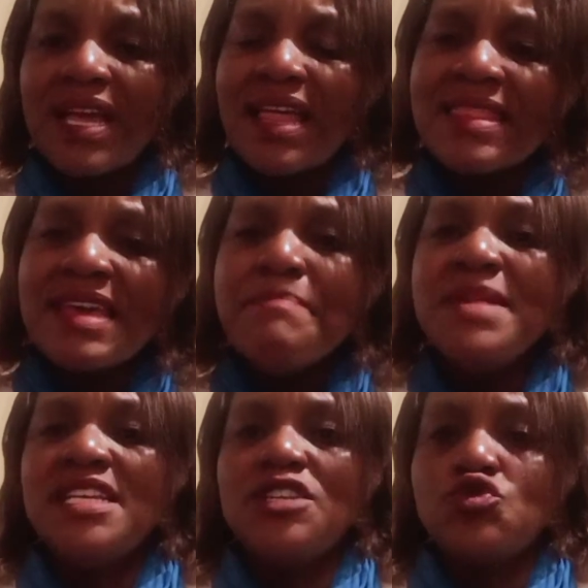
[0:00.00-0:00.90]
they are
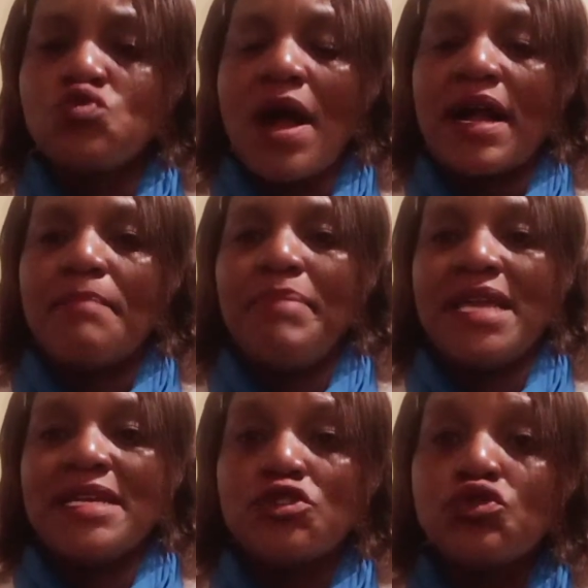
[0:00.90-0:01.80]
made to work
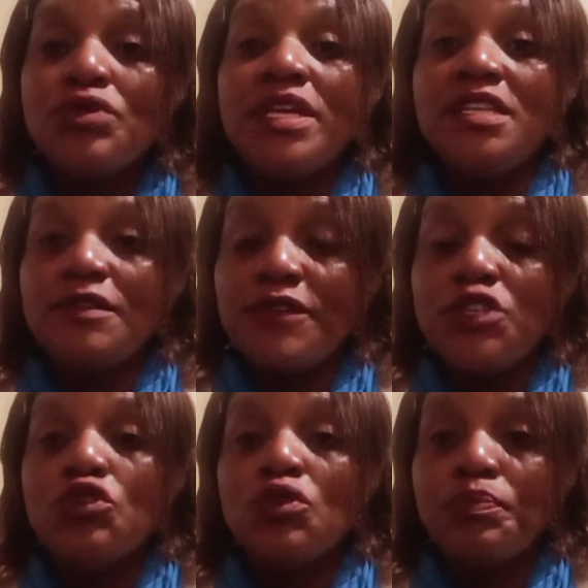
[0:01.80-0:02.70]
by two
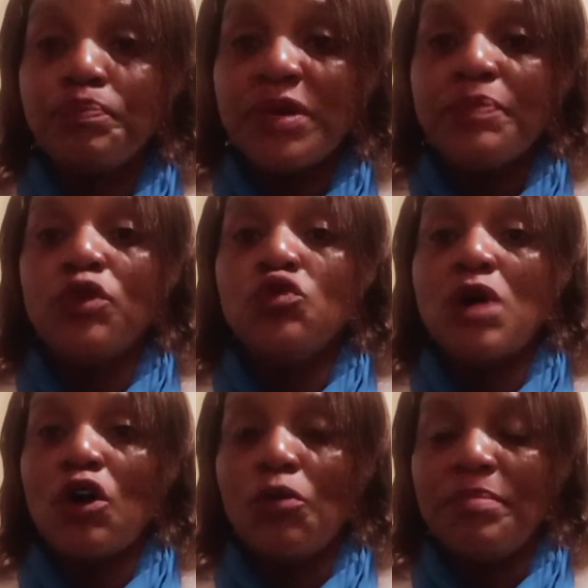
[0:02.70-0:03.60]
individual people who
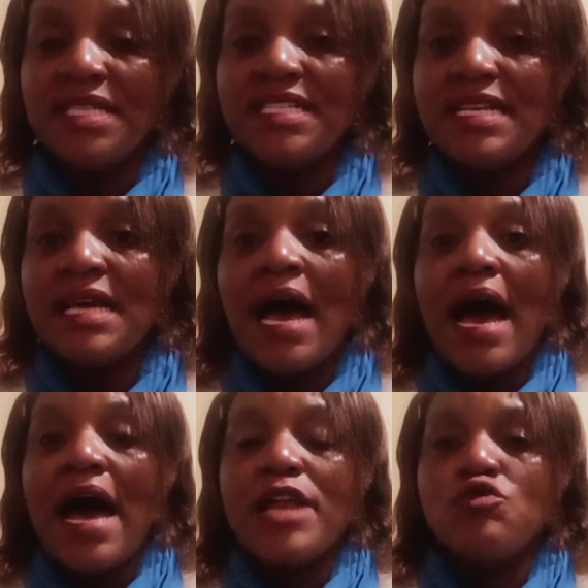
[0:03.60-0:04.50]
are committed
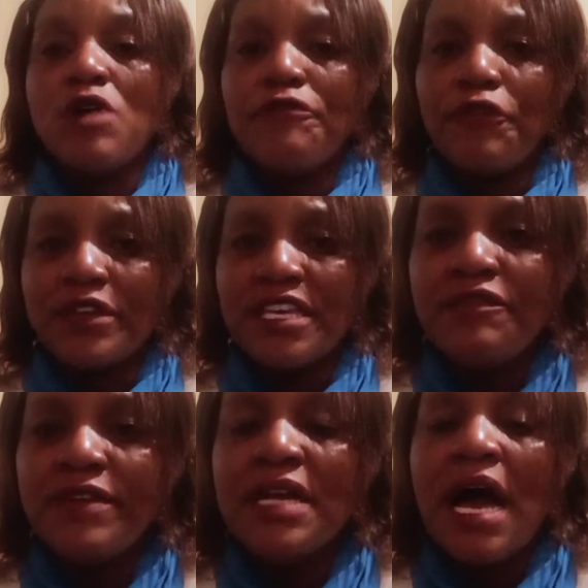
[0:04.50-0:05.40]
and who are
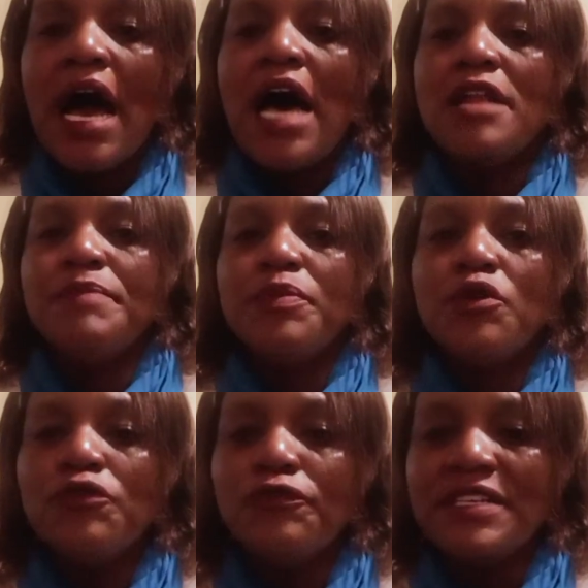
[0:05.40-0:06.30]
forgiving and people
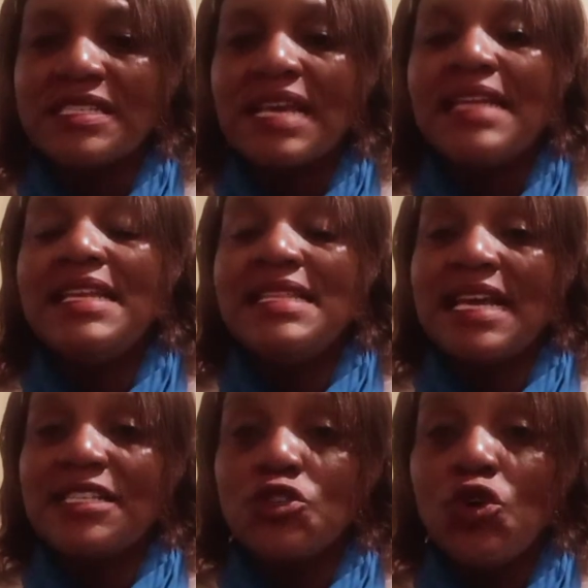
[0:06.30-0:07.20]
who've decided
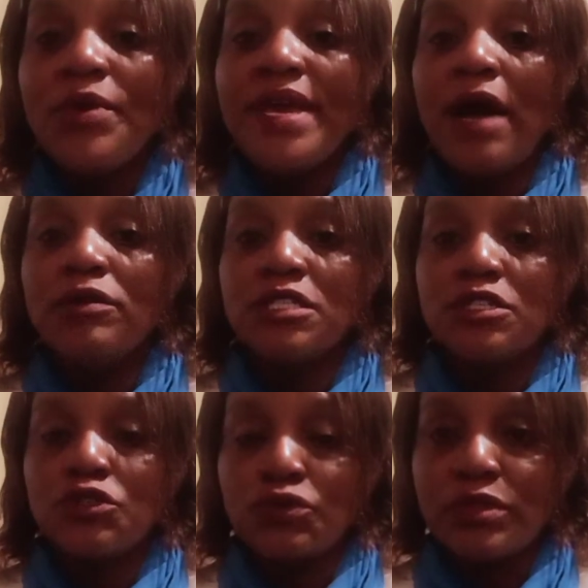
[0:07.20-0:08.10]
there is no way out
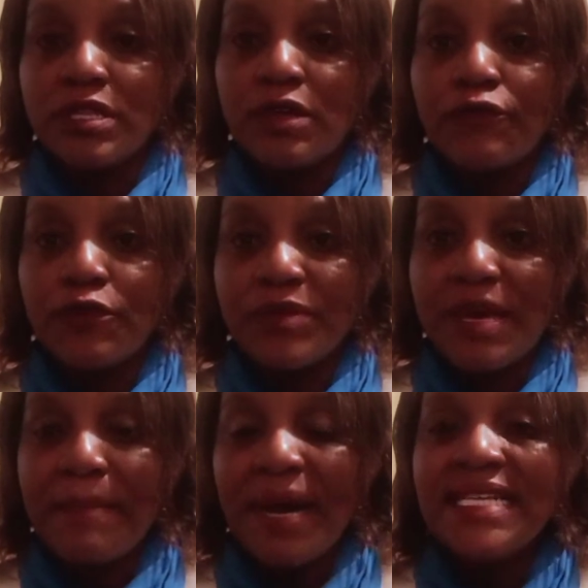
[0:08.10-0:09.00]
to from
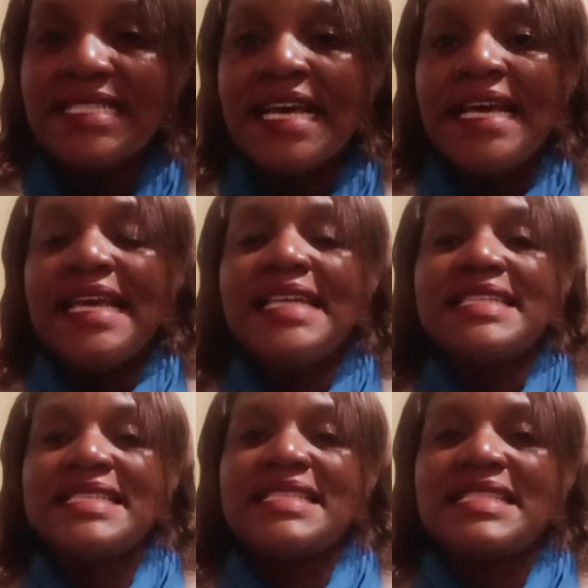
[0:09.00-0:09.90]
their marriage it
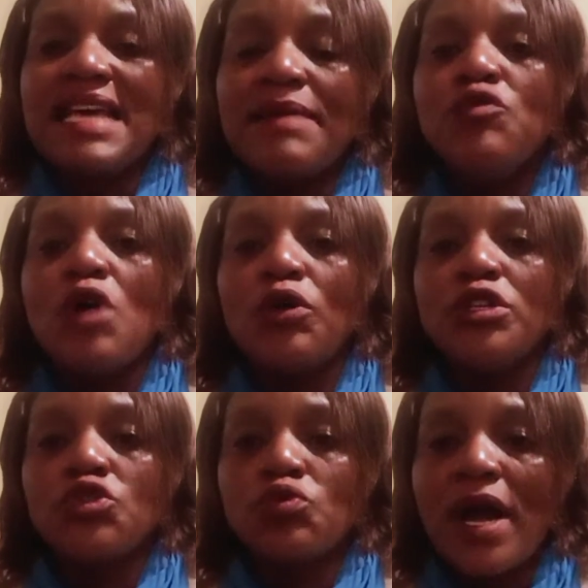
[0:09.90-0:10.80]
is them who are
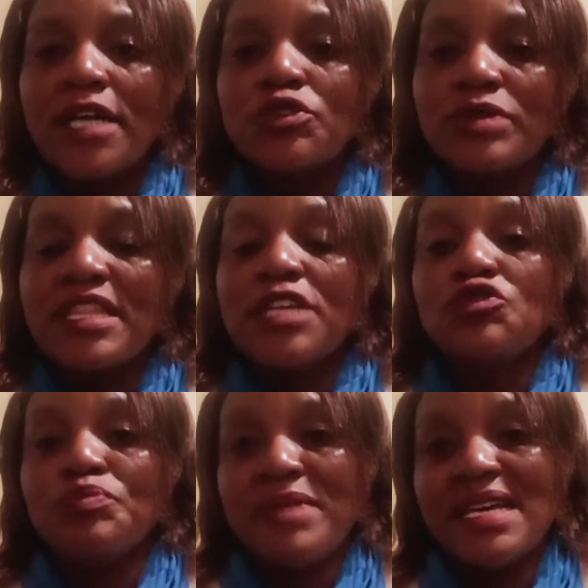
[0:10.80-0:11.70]
going to work together
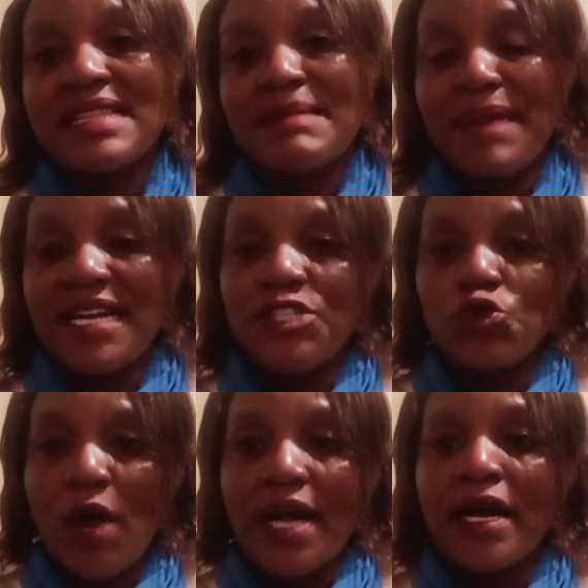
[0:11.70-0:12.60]
to make the marriage
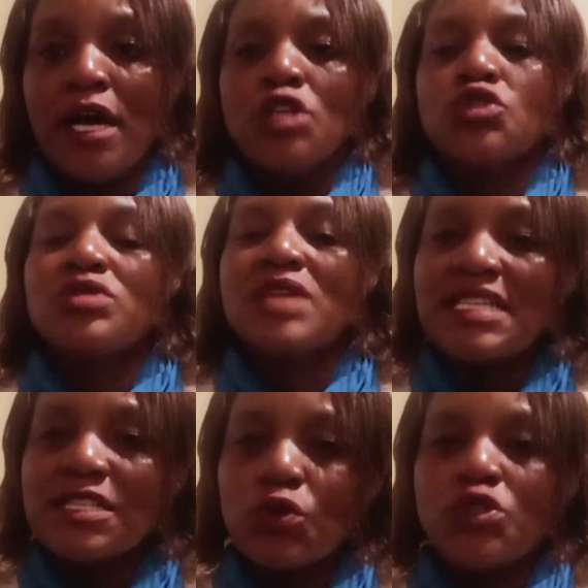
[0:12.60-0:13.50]
work so
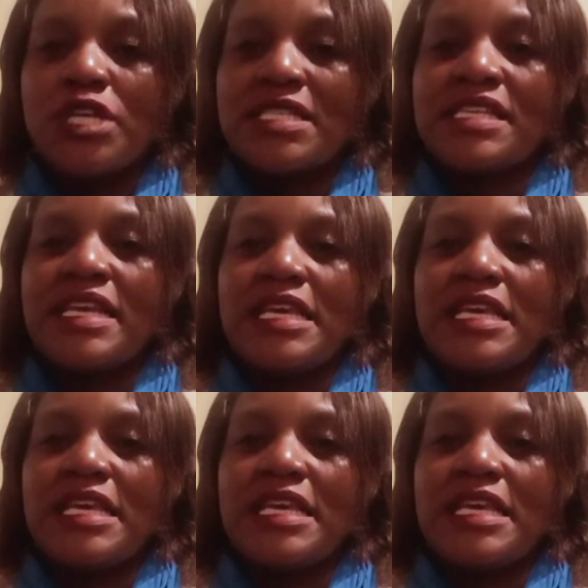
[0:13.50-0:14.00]
that is what you're saying